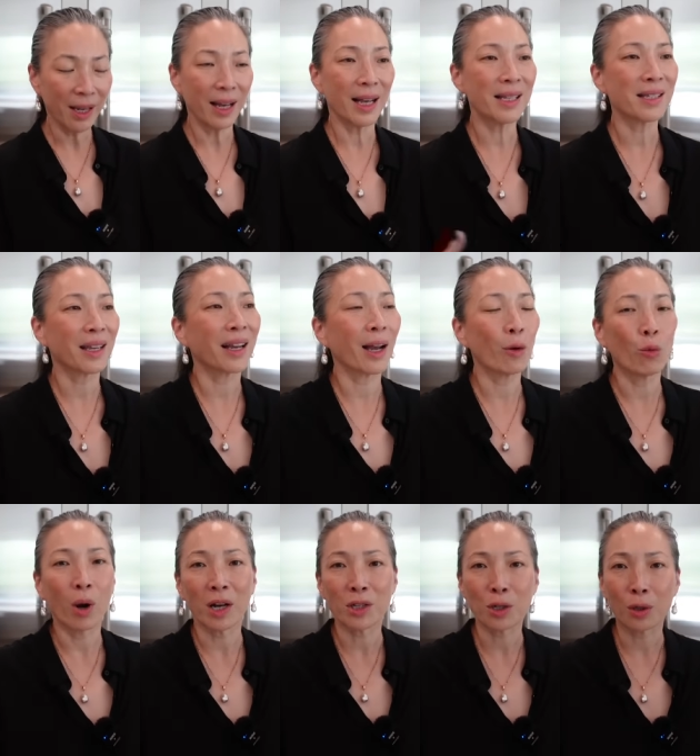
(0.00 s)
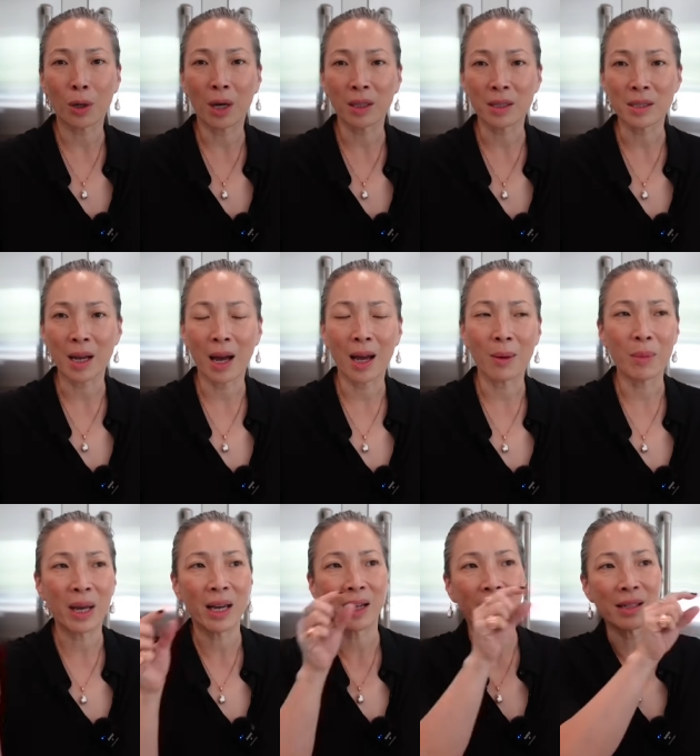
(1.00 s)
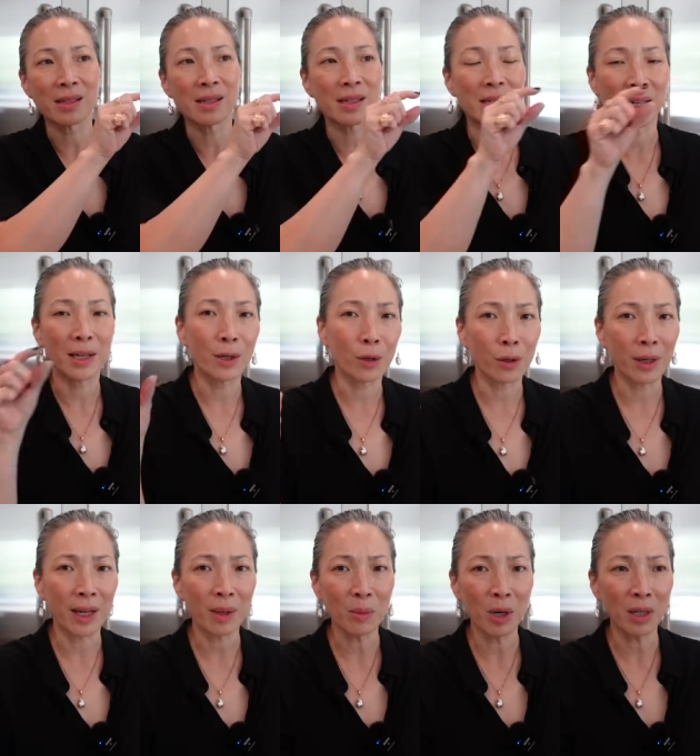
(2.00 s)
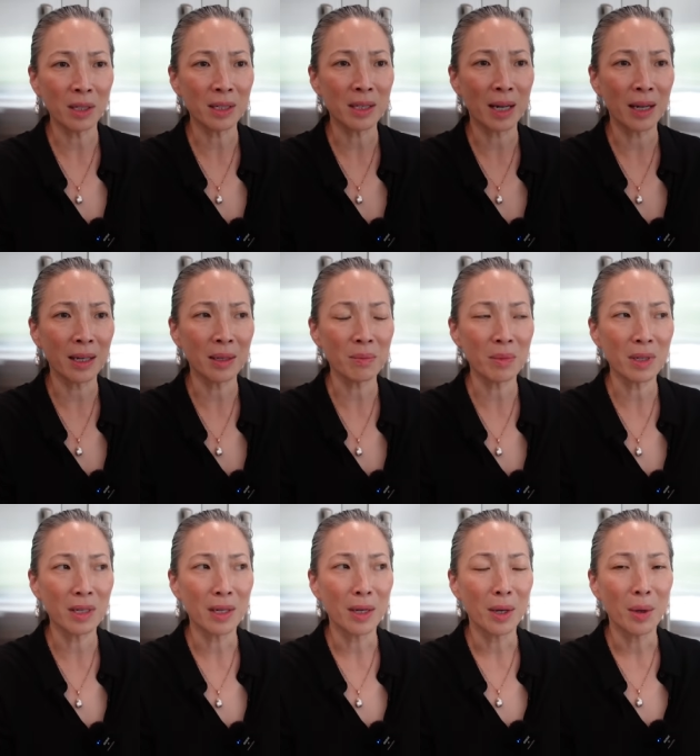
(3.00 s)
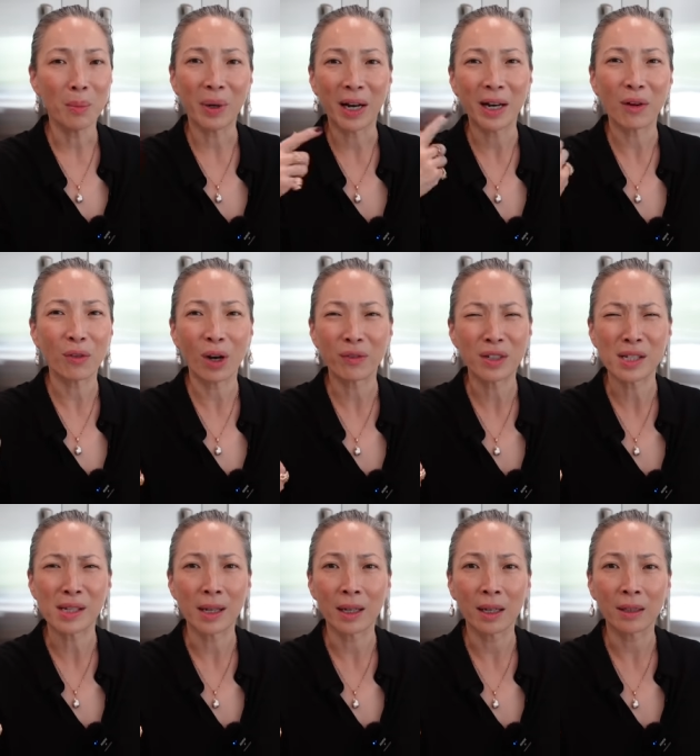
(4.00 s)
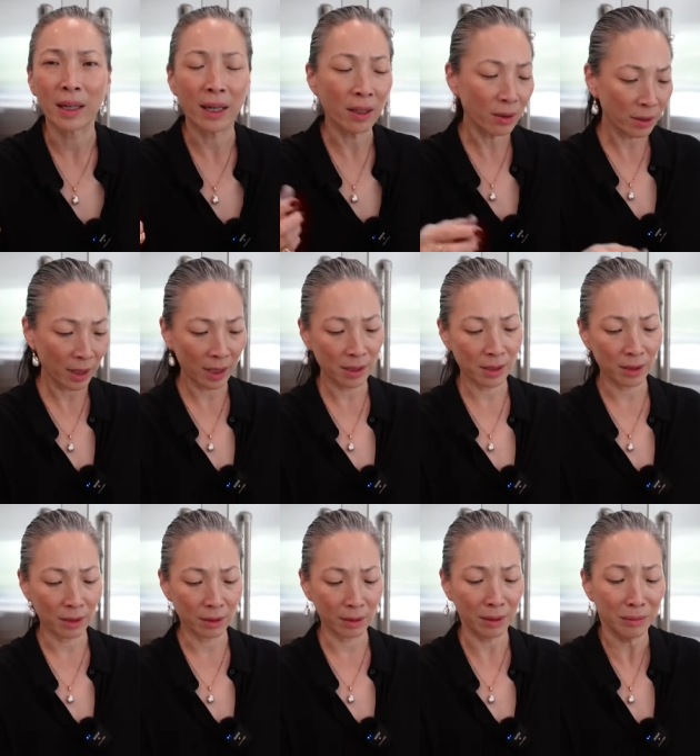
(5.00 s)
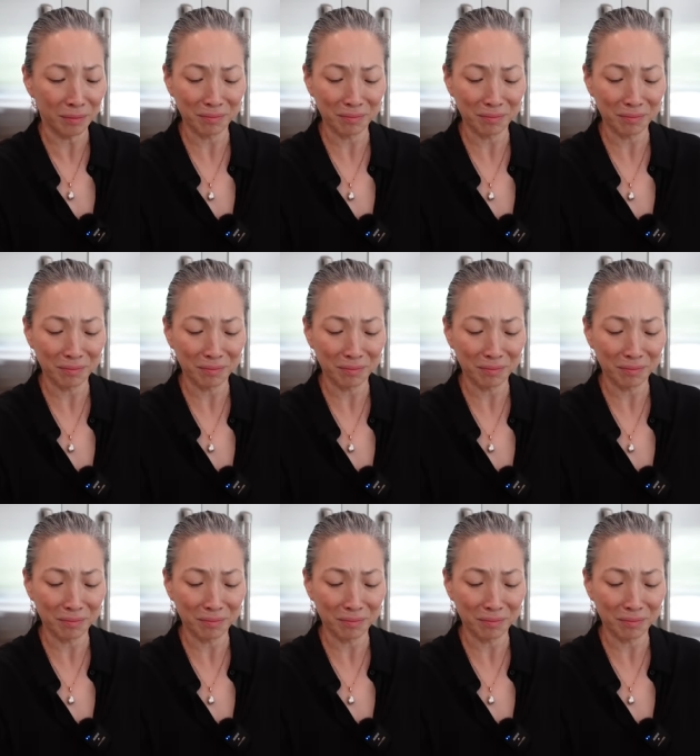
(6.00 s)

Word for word: It's like I watch her all the time and I see her name all the time, but I never have to say it out loud until